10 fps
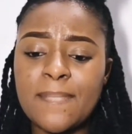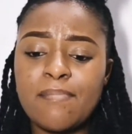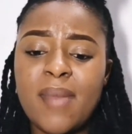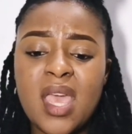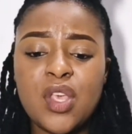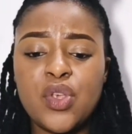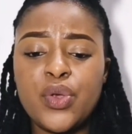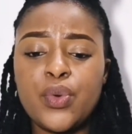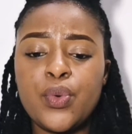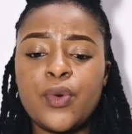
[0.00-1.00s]
make
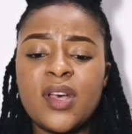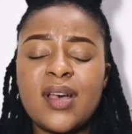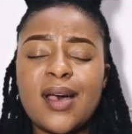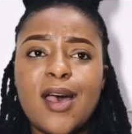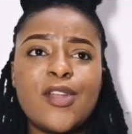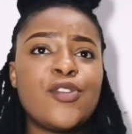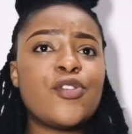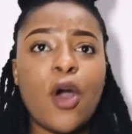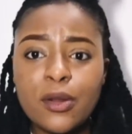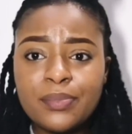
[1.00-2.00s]
you a
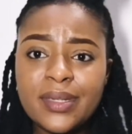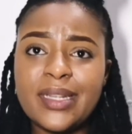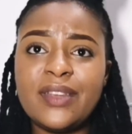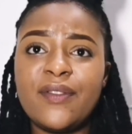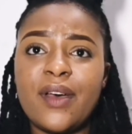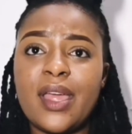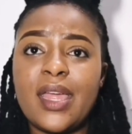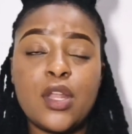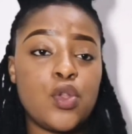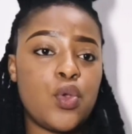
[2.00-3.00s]
non-believer
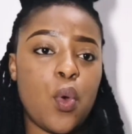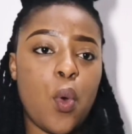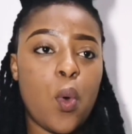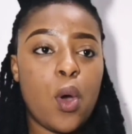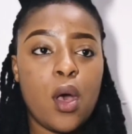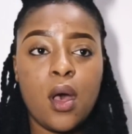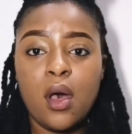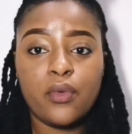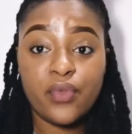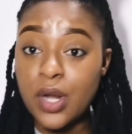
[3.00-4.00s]
in your
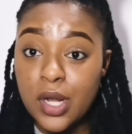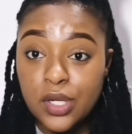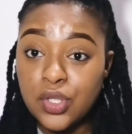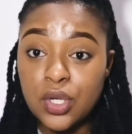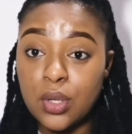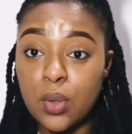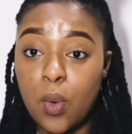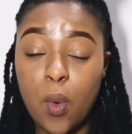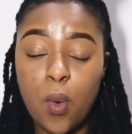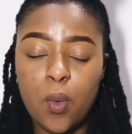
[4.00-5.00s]
religion
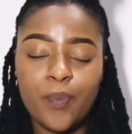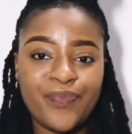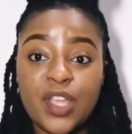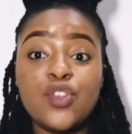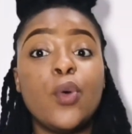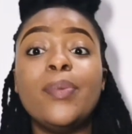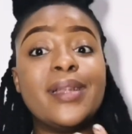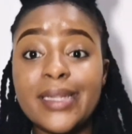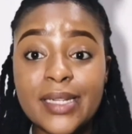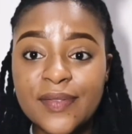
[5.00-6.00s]
or in your
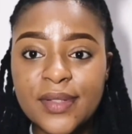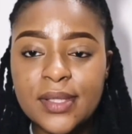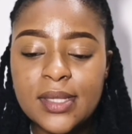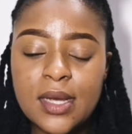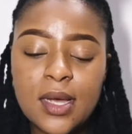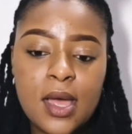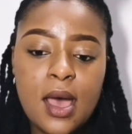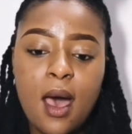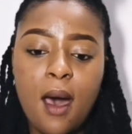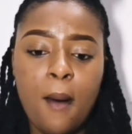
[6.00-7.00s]
beliefs.
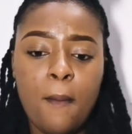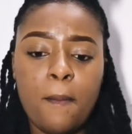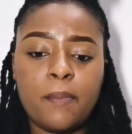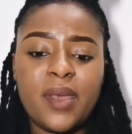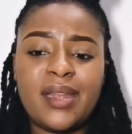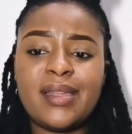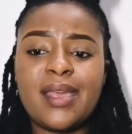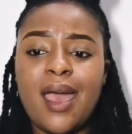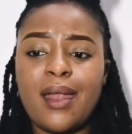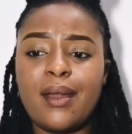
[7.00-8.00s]
It
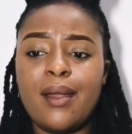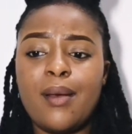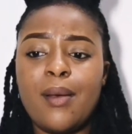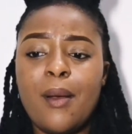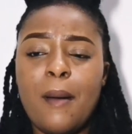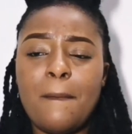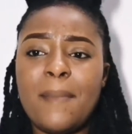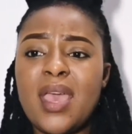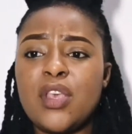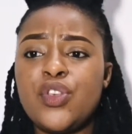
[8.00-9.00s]
can
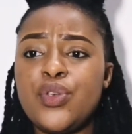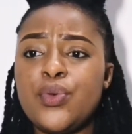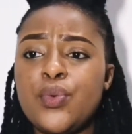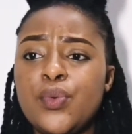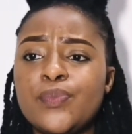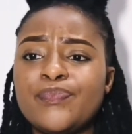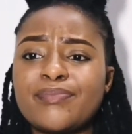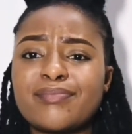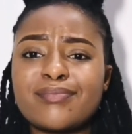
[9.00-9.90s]
make you